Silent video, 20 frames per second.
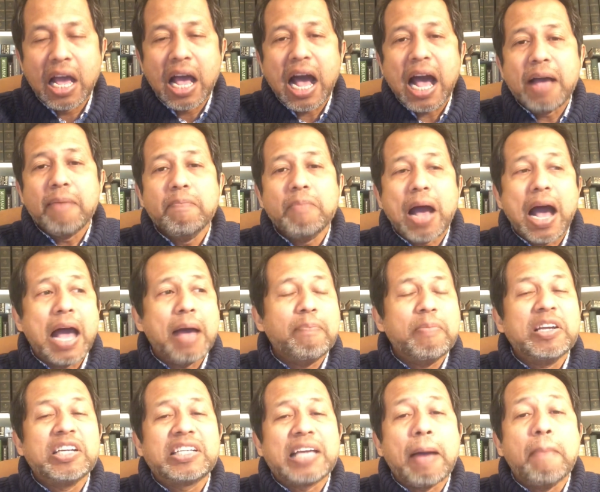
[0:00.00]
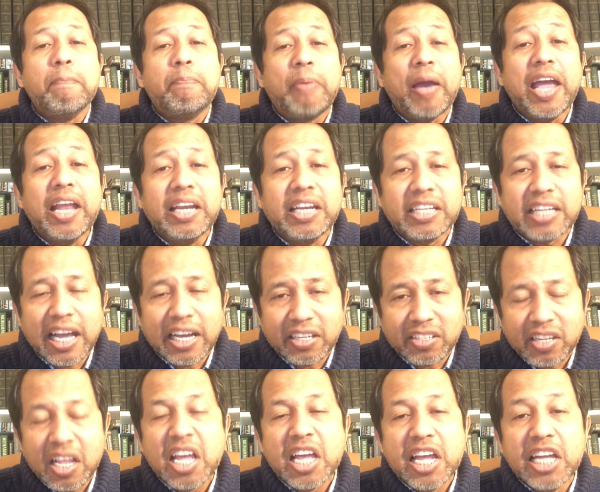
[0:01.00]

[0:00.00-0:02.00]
I've been campaigning against